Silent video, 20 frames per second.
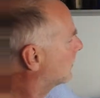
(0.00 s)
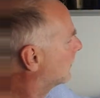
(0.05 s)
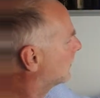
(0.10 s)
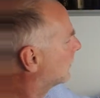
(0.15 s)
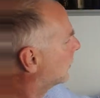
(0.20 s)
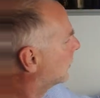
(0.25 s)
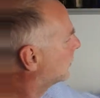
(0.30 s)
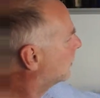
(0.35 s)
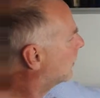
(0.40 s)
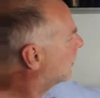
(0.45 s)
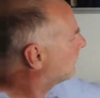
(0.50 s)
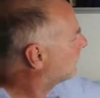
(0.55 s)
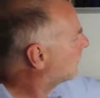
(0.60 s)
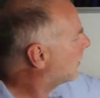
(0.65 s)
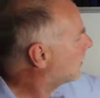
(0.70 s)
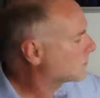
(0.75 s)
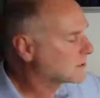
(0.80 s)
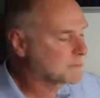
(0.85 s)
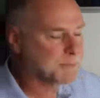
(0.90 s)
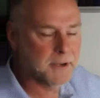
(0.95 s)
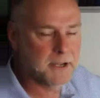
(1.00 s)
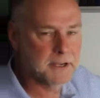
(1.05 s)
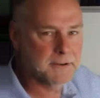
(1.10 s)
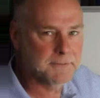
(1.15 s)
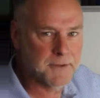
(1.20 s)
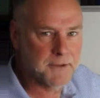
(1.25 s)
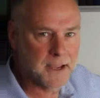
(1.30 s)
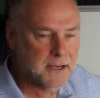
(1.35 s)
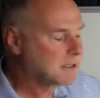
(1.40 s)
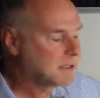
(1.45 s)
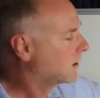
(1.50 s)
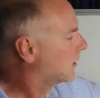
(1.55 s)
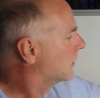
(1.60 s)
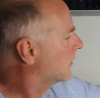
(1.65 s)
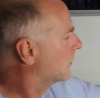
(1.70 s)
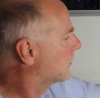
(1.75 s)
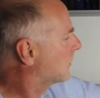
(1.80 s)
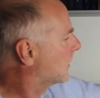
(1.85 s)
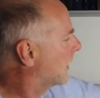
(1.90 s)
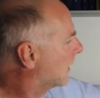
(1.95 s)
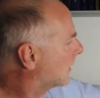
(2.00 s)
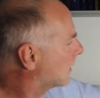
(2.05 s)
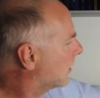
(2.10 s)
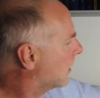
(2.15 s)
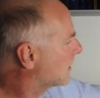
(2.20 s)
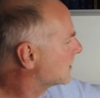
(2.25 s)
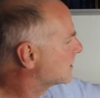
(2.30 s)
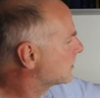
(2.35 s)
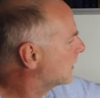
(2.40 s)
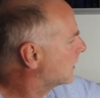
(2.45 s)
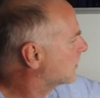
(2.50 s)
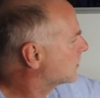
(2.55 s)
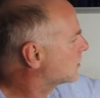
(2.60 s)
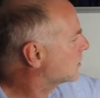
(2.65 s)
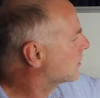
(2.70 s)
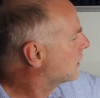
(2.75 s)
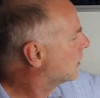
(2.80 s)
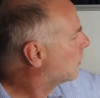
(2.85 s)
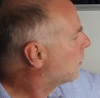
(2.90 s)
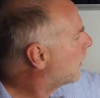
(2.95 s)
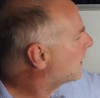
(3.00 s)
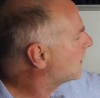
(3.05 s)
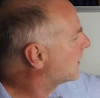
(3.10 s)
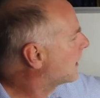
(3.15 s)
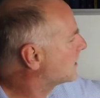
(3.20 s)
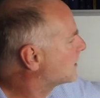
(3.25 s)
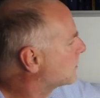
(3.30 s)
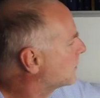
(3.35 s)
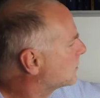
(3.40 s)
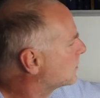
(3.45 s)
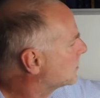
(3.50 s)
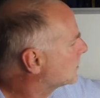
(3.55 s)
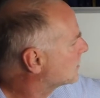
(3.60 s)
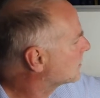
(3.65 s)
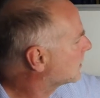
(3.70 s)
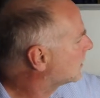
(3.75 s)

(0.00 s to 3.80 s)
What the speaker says: We've got 12 volts being fed to the headlight switch. When that switch is